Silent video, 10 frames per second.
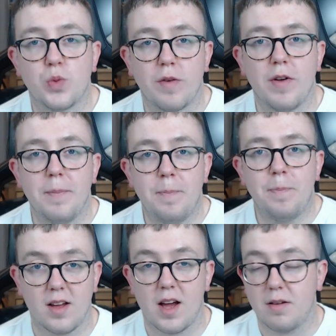with him,
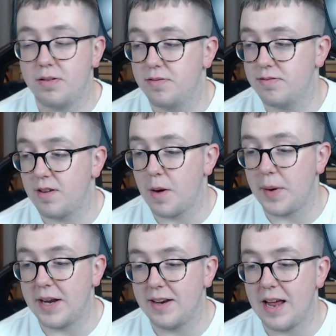I
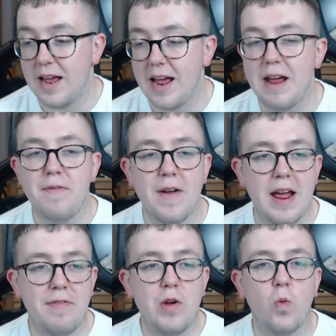mean, if
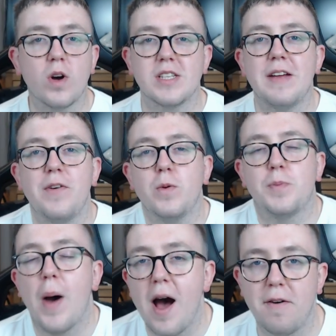if he was if he was
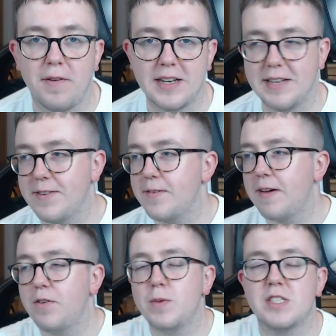perfect, if he
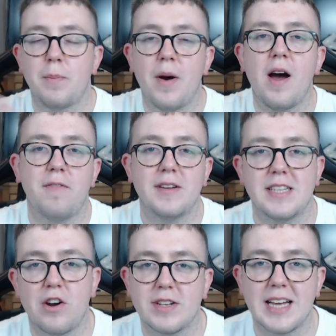if he was the perfect
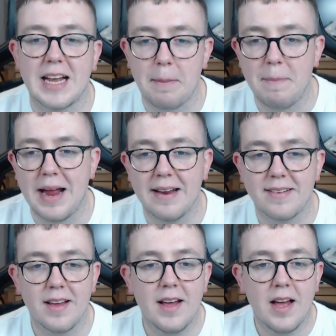centre attacking mid,
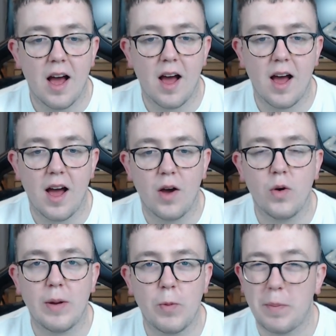uh,
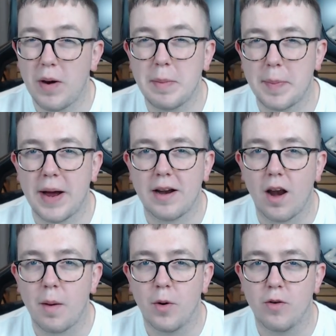we'd probably be paying a
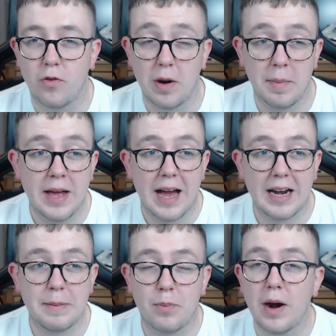lot more for him,
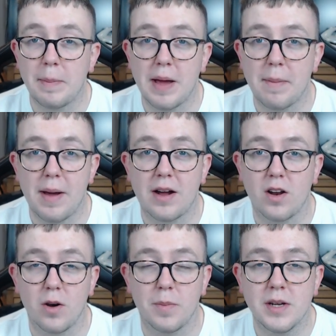and he'd probably be at a better
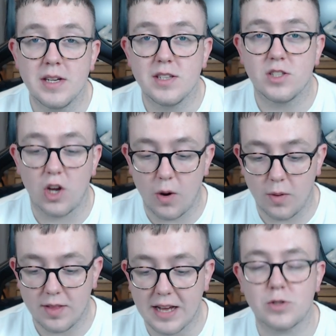club.
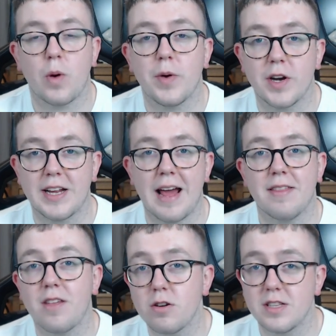So that's what we're going to
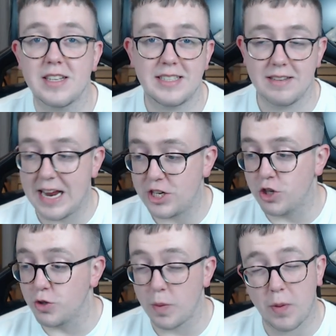get. Those are the
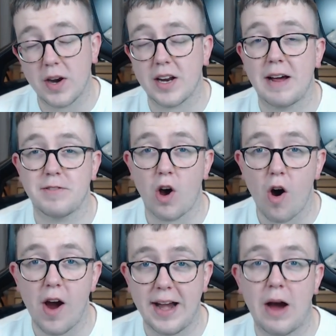issues we're probably going to have to
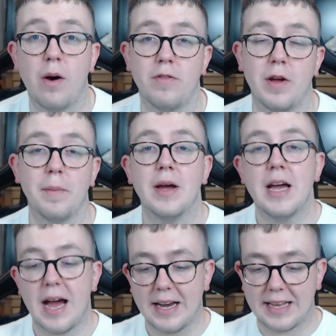iron out of him.
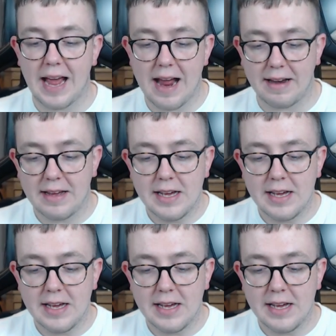And again,